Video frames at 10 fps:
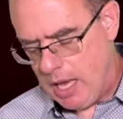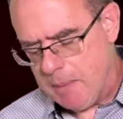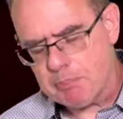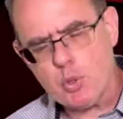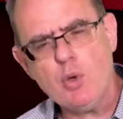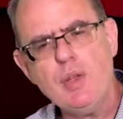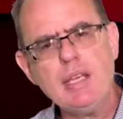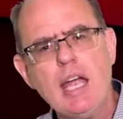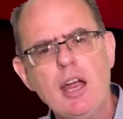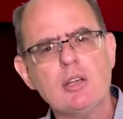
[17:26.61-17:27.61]
And proven
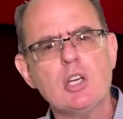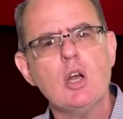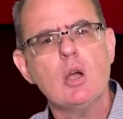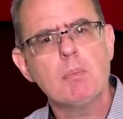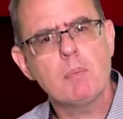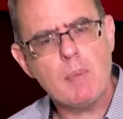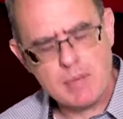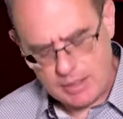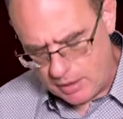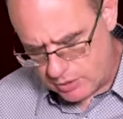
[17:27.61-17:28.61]
character,
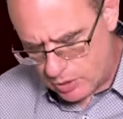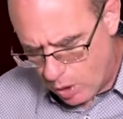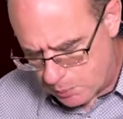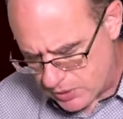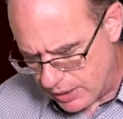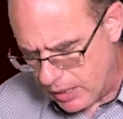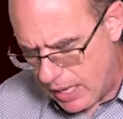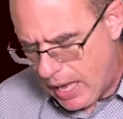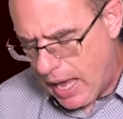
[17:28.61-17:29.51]
character hope sorry